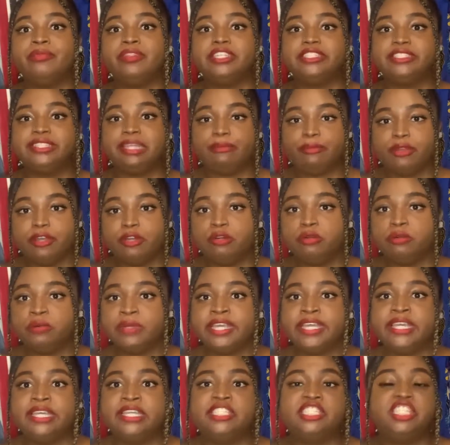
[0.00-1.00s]
someone who
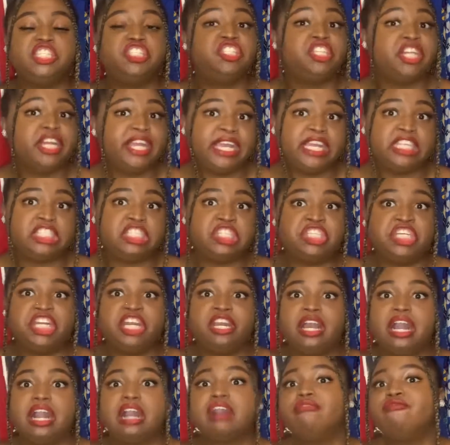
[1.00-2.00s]
is trans or gender
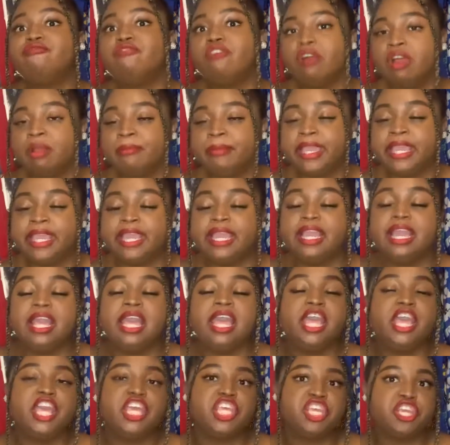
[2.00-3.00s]
nonconforming,
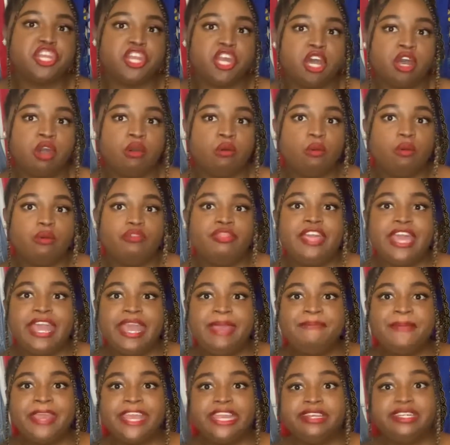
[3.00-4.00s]
they
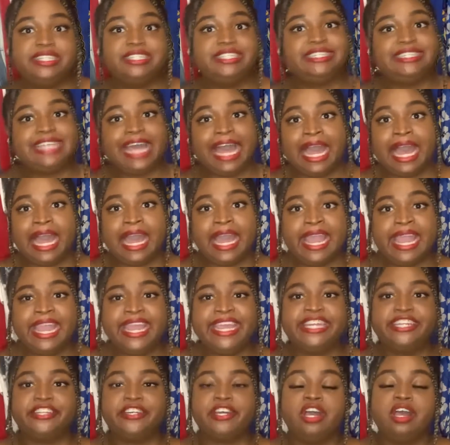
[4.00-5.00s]
may
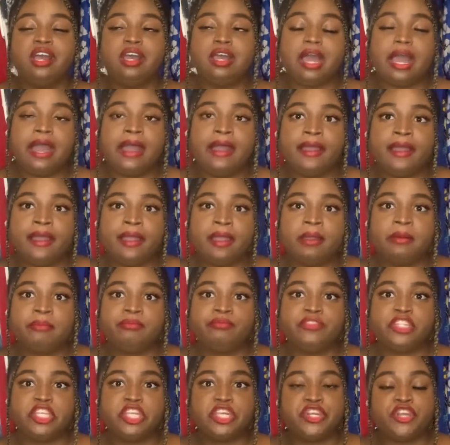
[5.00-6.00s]
decide
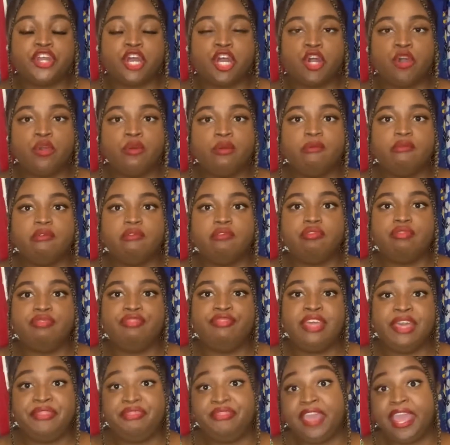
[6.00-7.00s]
you know,
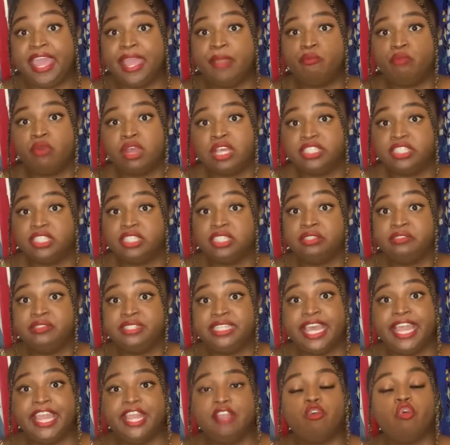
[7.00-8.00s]
that they want to
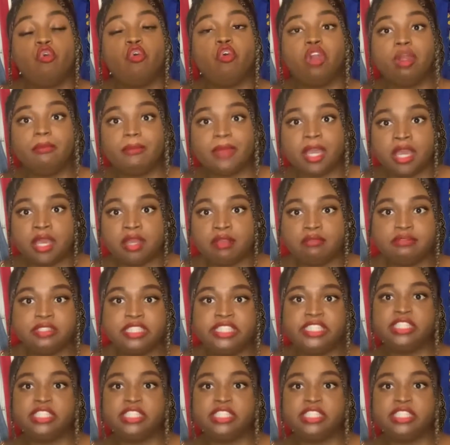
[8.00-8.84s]
take hormones